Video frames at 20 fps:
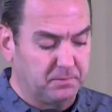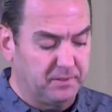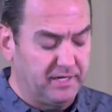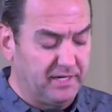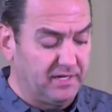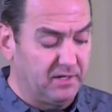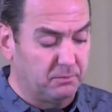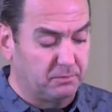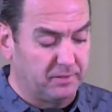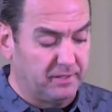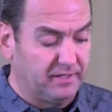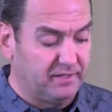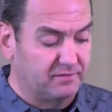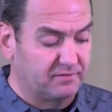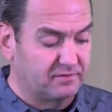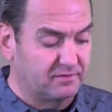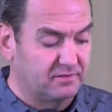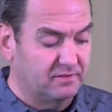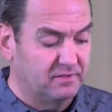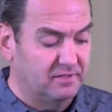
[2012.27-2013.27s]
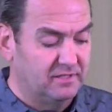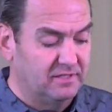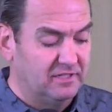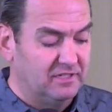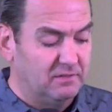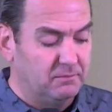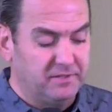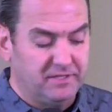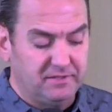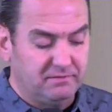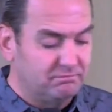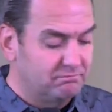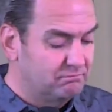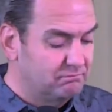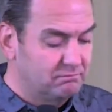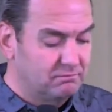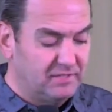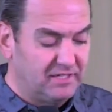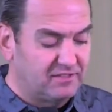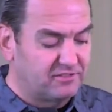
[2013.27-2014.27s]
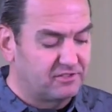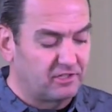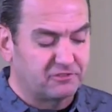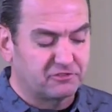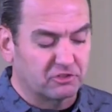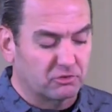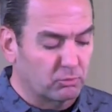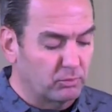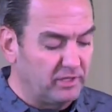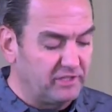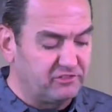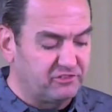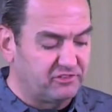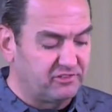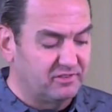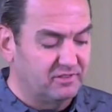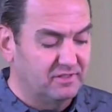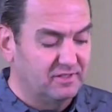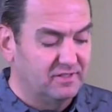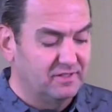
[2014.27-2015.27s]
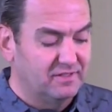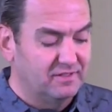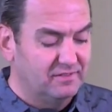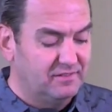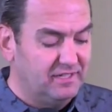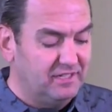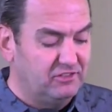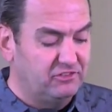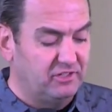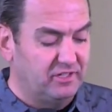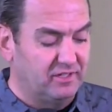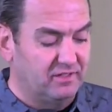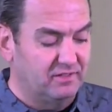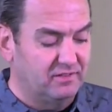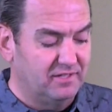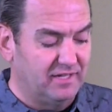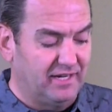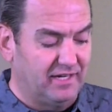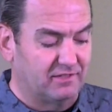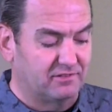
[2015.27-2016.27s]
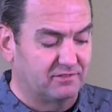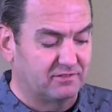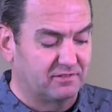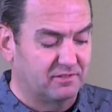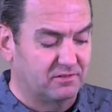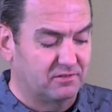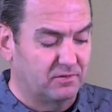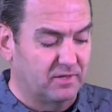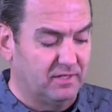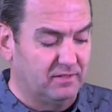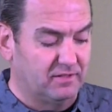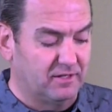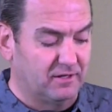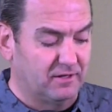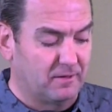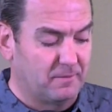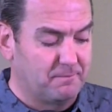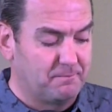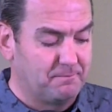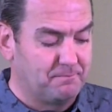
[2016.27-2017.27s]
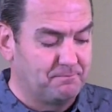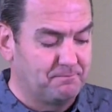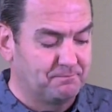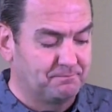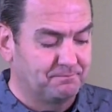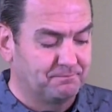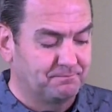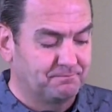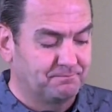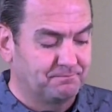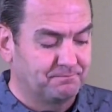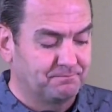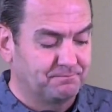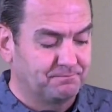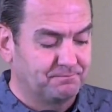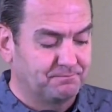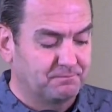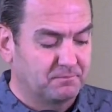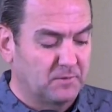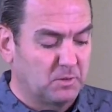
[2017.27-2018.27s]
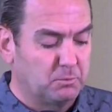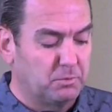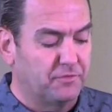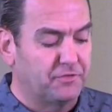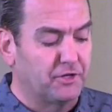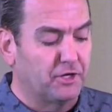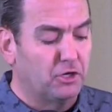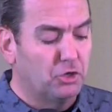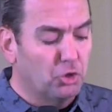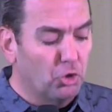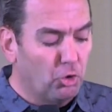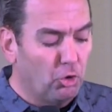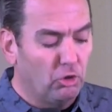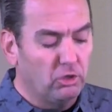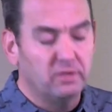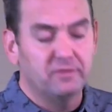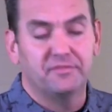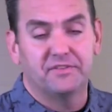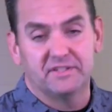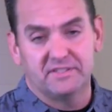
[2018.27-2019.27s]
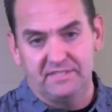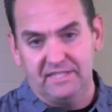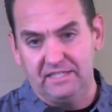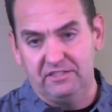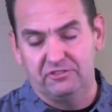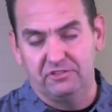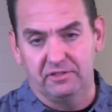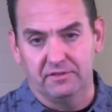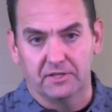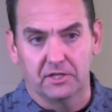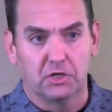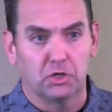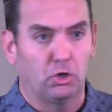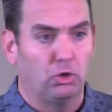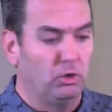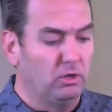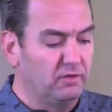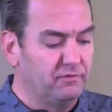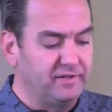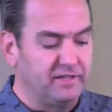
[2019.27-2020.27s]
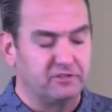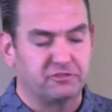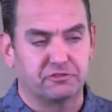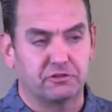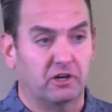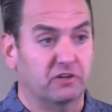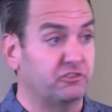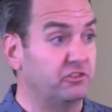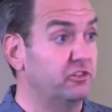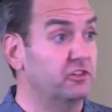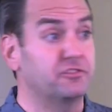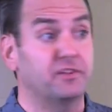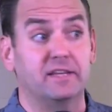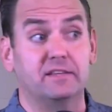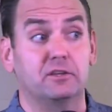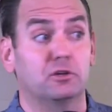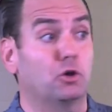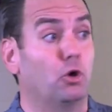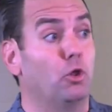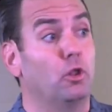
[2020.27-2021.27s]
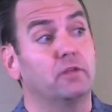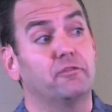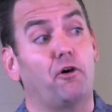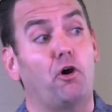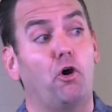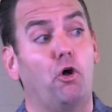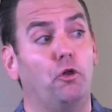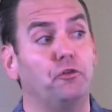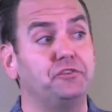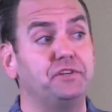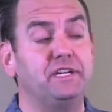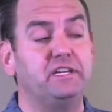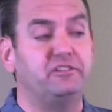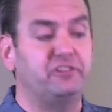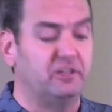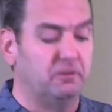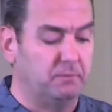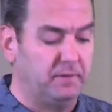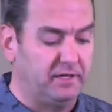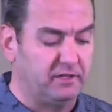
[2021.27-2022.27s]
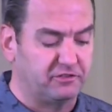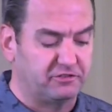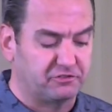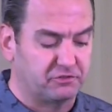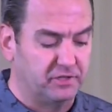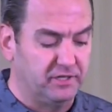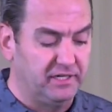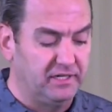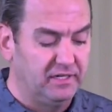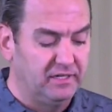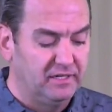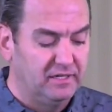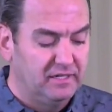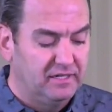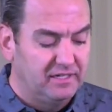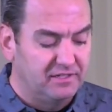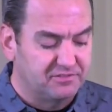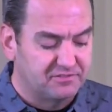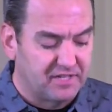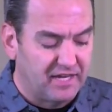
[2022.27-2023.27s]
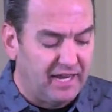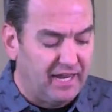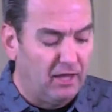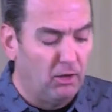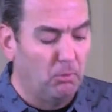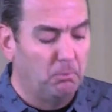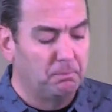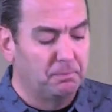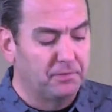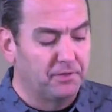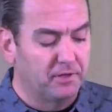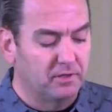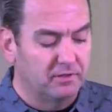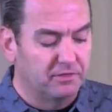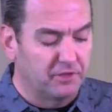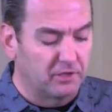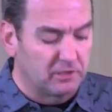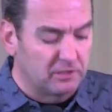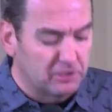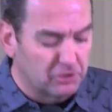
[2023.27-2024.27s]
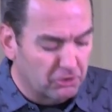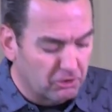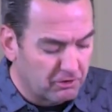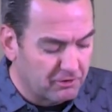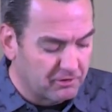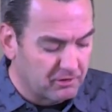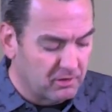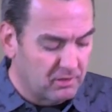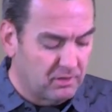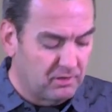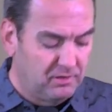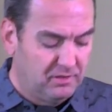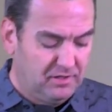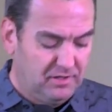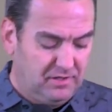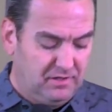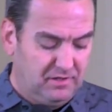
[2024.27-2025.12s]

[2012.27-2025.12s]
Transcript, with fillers: but any place. I mean, it's such a rich teaching text right there. But the goal of the teaching, the goal of the instruction, just like the goal of all teaching ministry, is to help the, the learner